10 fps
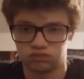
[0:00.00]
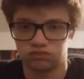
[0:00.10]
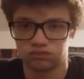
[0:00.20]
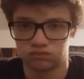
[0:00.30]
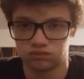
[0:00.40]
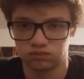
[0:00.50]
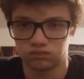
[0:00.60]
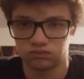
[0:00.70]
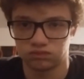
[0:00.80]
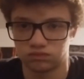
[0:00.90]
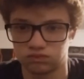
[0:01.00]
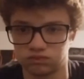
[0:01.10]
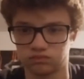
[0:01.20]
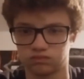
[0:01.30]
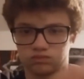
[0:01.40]

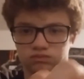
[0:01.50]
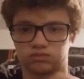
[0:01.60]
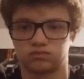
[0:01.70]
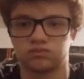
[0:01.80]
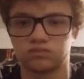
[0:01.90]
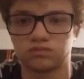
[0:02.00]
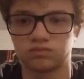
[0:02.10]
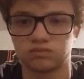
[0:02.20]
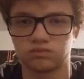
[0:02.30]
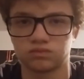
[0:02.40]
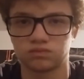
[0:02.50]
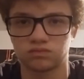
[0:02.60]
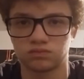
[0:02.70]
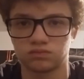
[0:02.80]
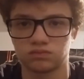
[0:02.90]

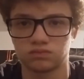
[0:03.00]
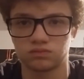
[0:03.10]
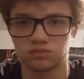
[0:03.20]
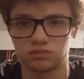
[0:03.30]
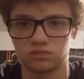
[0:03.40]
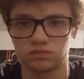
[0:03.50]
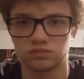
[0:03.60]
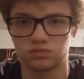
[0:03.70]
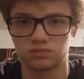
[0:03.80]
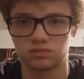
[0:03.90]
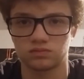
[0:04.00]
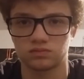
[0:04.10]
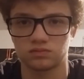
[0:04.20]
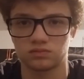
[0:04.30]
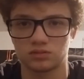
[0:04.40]

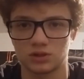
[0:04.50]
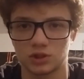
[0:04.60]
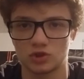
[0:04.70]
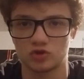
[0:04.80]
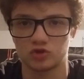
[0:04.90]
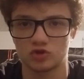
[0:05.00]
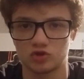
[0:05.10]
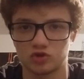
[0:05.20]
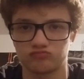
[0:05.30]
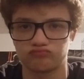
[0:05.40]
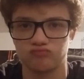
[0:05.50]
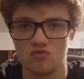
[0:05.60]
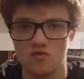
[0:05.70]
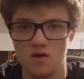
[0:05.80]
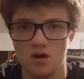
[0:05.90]

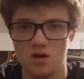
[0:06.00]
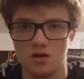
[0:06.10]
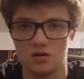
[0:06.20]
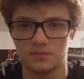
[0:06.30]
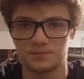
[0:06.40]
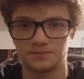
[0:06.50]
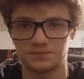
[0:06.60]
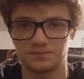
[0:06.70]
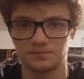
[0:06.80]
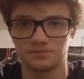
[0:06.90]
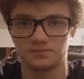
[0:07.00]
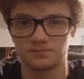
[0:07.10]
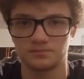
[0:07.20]
(no one is talking)